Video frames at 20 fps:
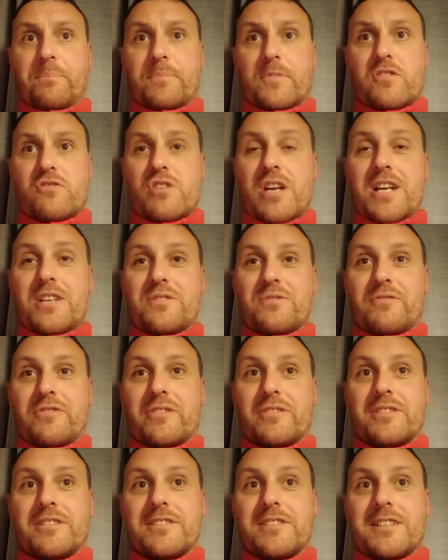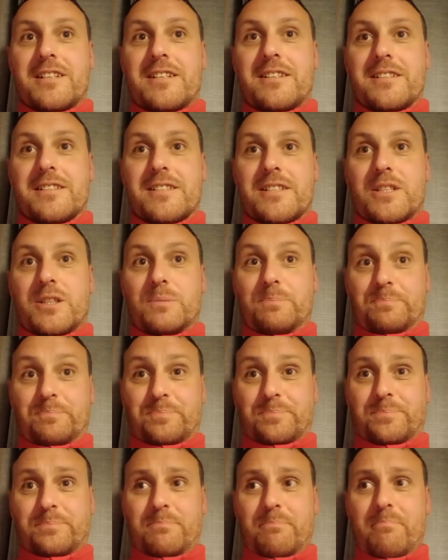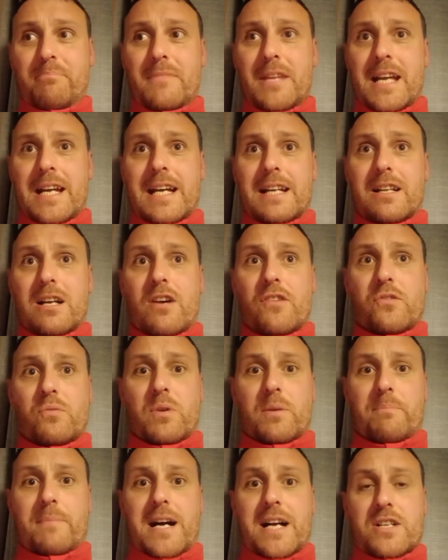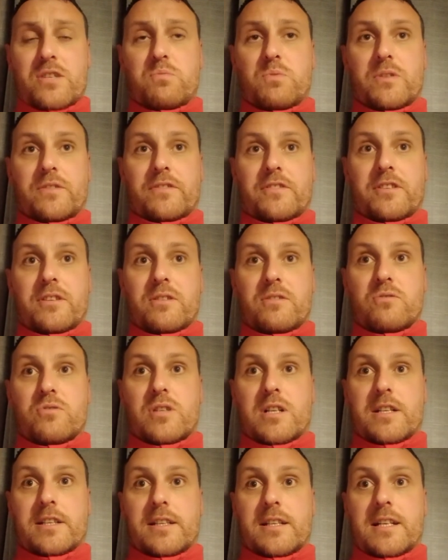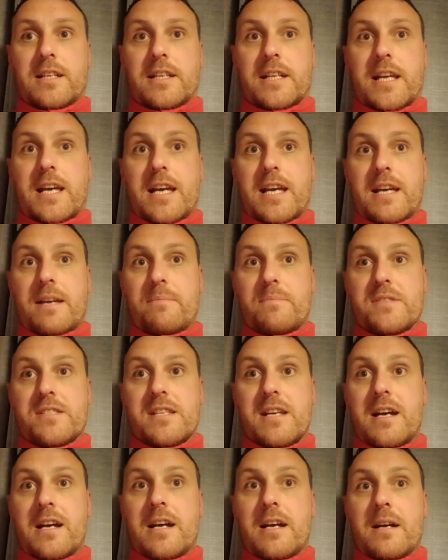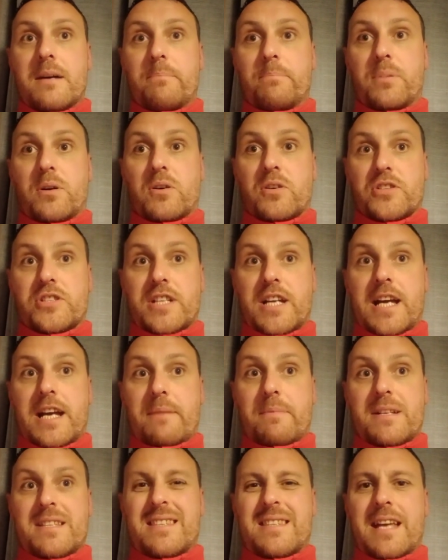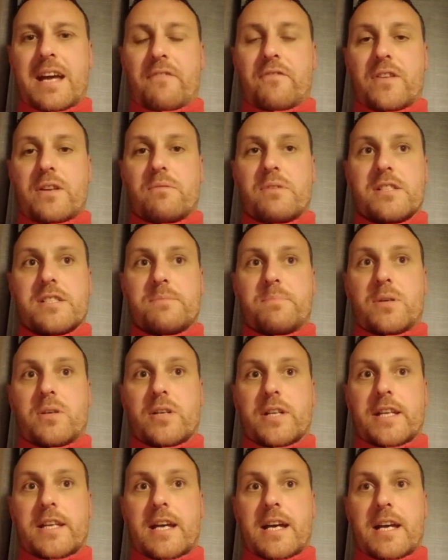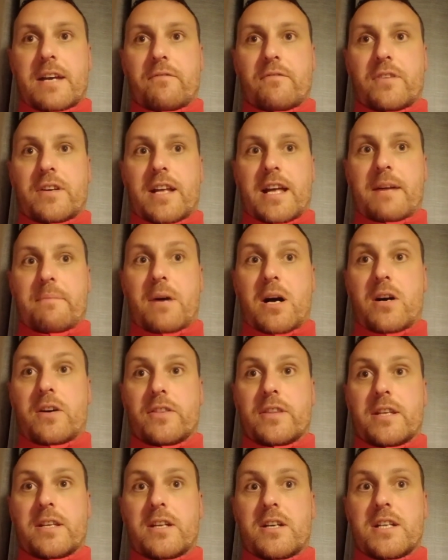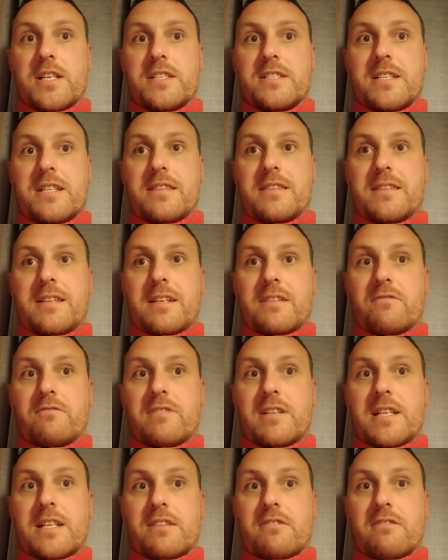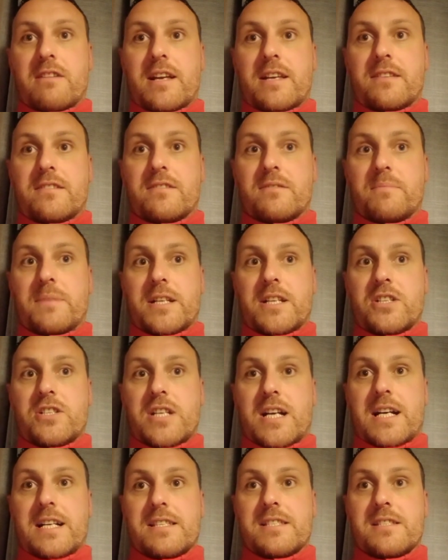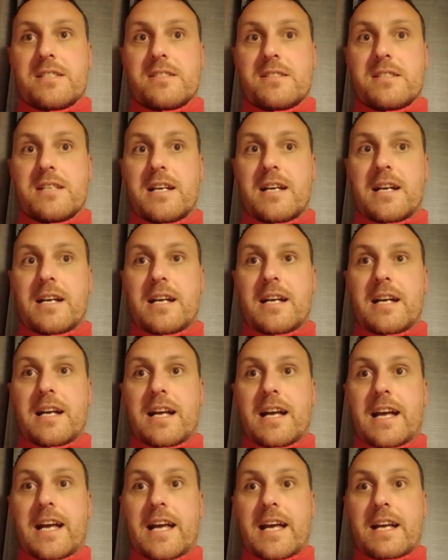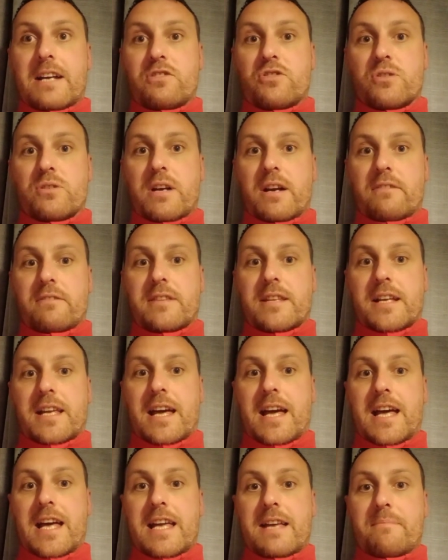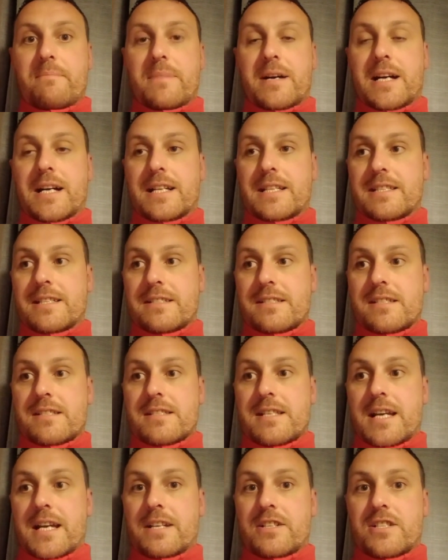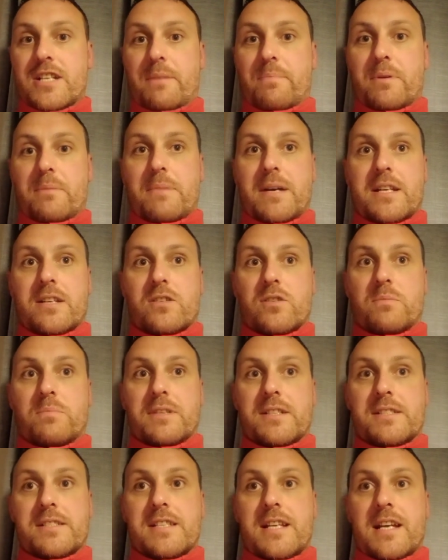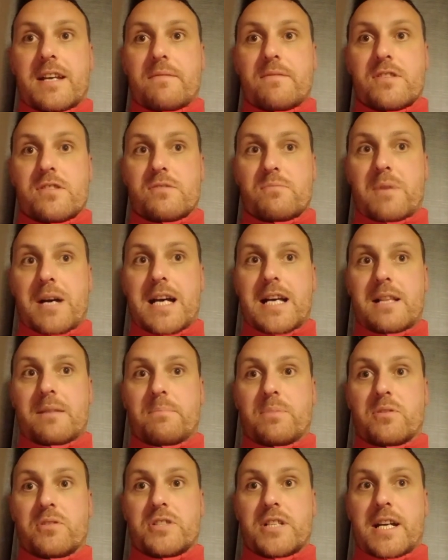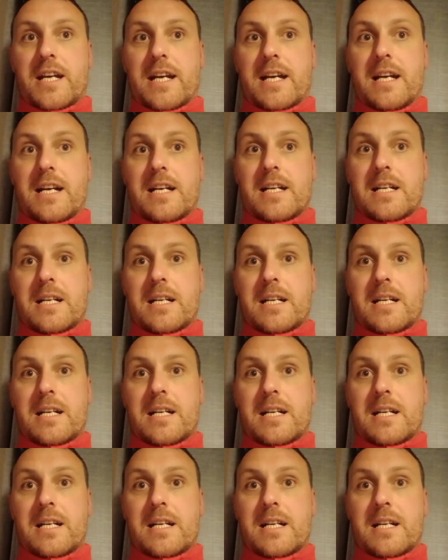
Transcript: Stranger for Dundalk, though. Lost one match, 1-2, drawn a lot of games. But it definitely was a point game for them on the night. They didn't really create too many chances throughout the game. And as I said, Shepherd made a couple of saves as well. But